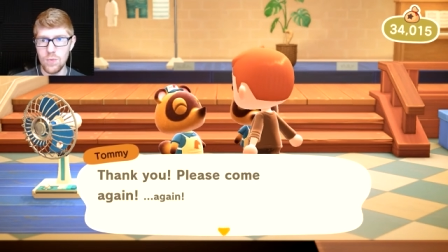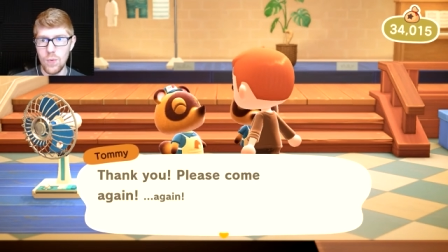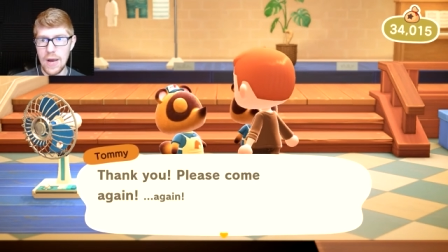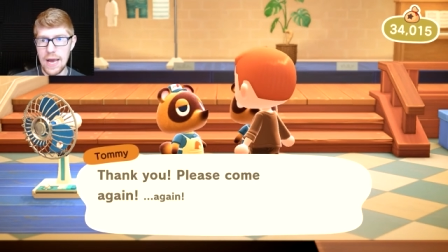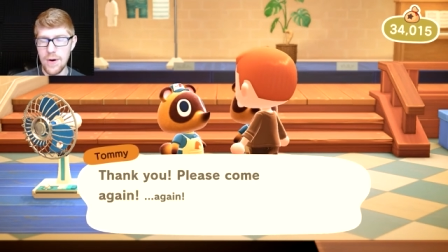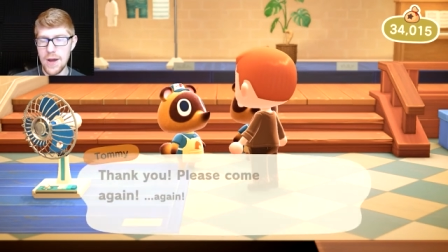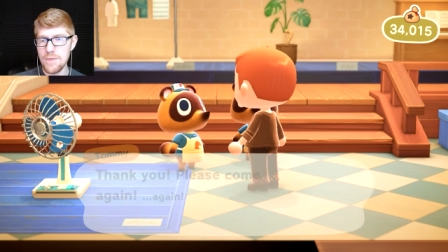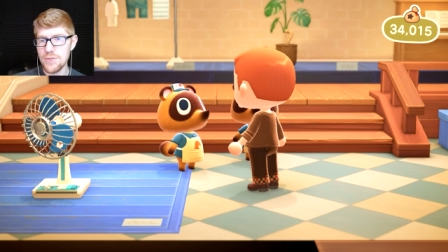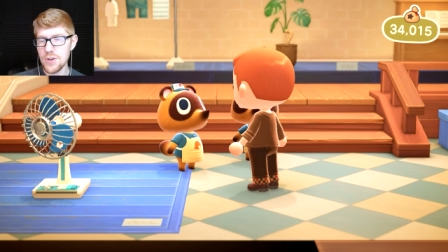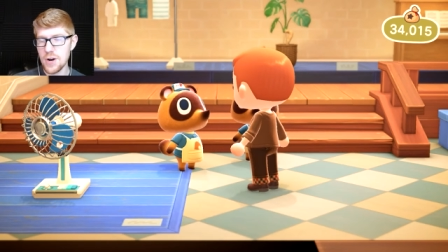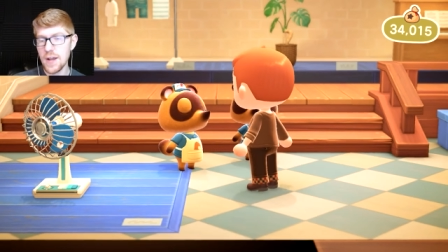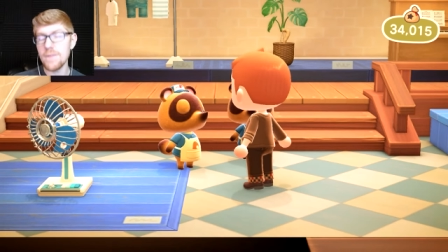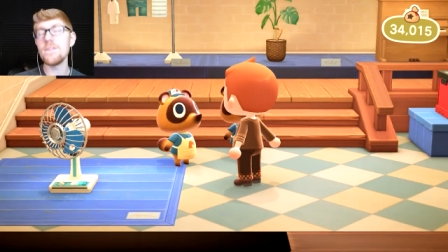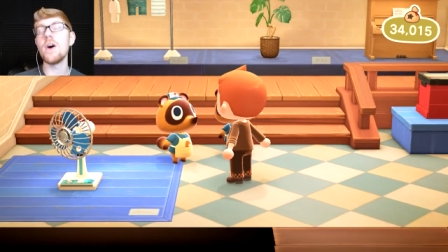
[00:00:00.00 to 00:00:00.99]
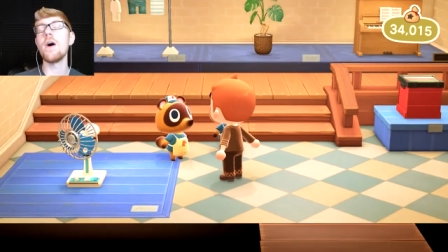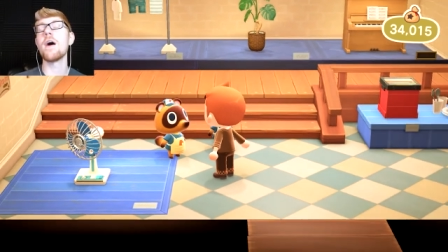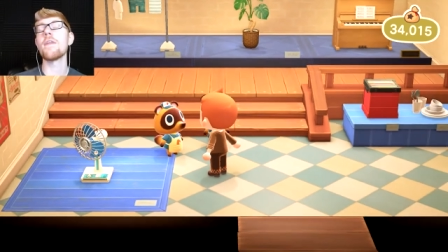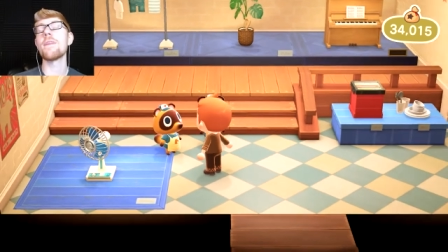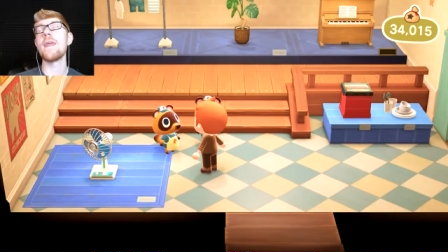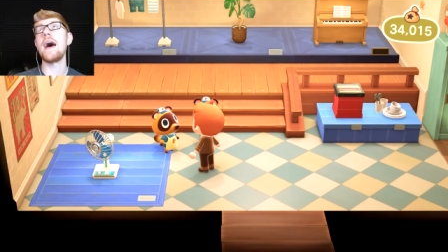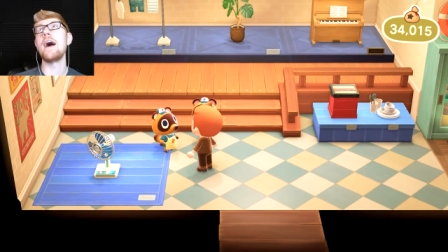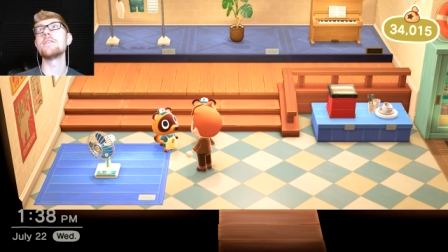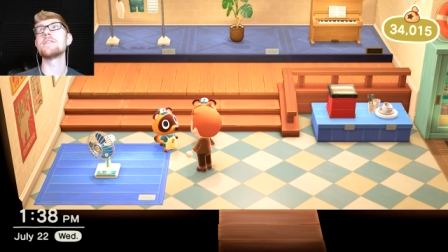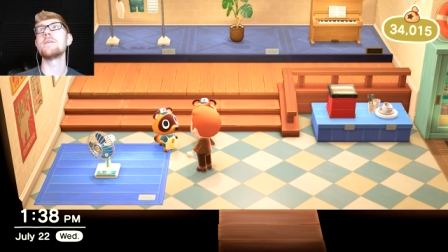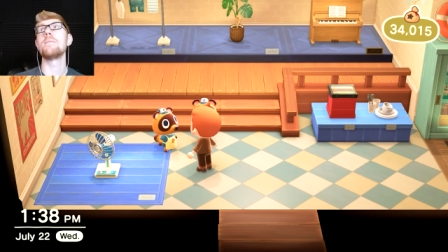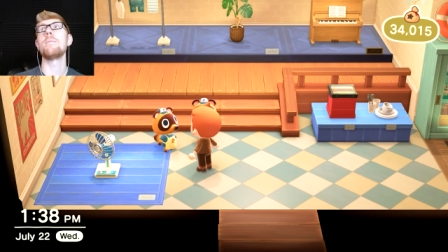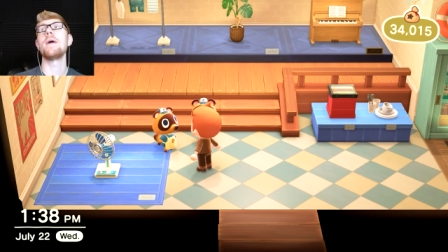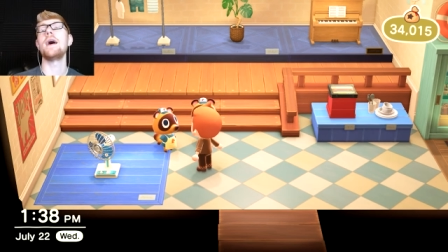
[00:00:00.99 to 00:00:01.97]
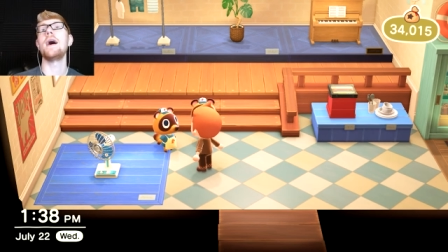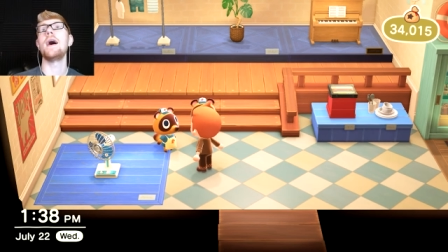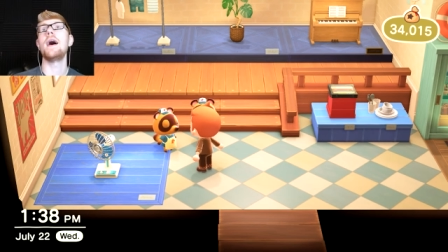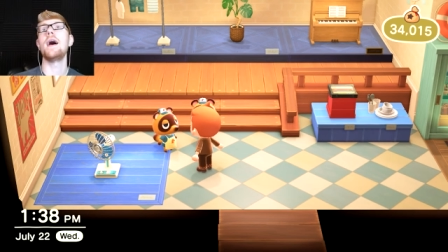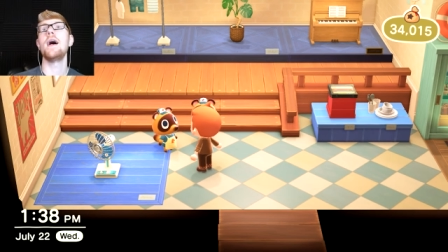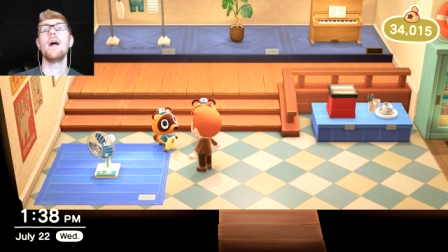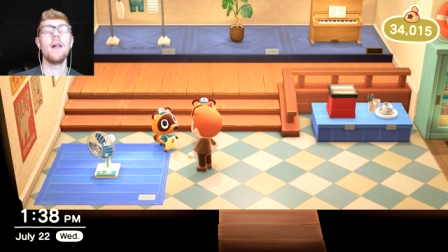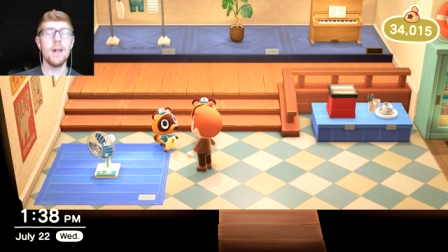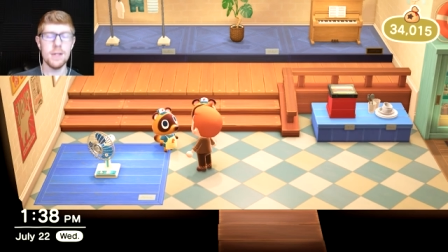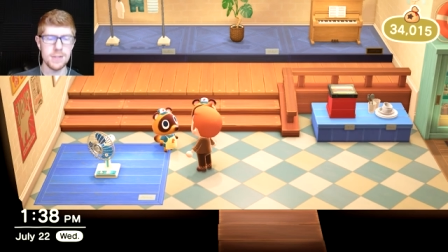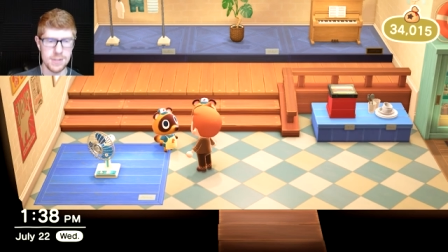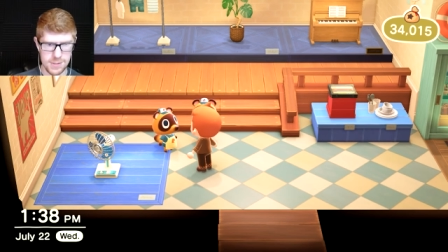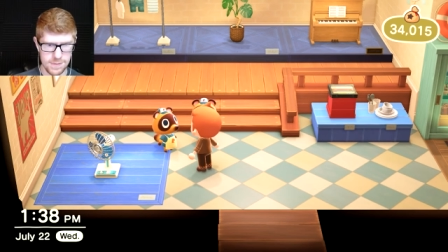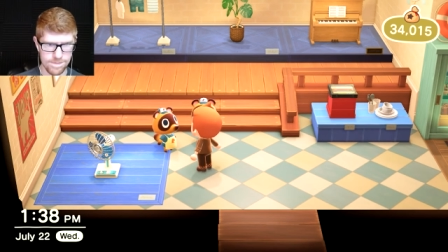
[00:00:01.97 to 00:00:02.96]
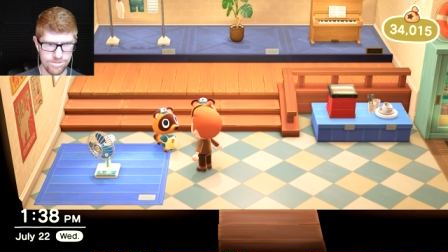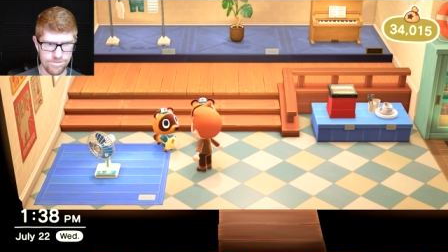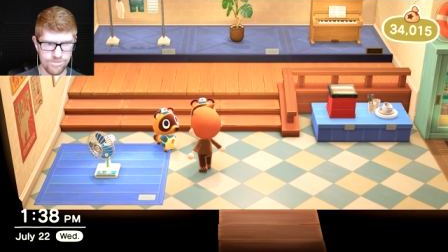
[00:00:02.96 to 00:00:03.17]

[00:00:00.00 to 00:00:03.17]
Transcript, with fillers: Wow, I have 34,000 bells.